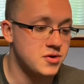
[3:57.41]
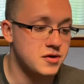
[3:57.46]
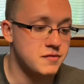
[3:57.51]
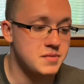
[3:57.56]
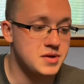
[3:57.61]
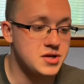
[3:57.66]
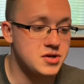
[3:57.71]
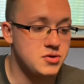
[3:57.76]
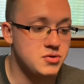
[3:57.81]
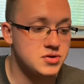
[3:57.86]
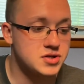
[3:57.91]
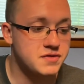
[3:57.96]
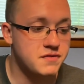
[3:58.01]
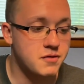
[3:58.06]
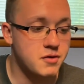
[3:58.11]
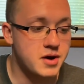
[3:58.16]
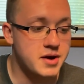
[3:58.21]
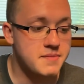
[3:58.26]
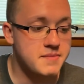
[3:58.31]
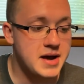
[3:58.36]
have been used
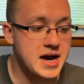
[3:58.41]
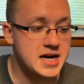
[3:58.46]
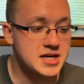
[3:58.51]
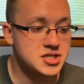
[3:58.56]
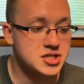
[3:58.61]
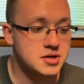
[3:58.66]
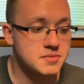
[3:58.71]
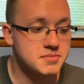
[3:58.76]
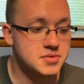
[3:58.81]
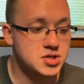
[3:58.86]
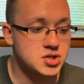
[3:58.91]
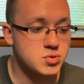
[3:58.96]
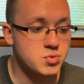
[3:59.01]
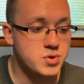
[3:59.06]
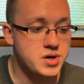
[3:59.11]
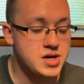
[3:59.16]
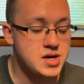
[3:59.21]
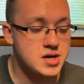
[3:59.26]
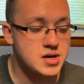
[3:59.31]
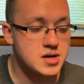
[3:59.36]
for a matchup between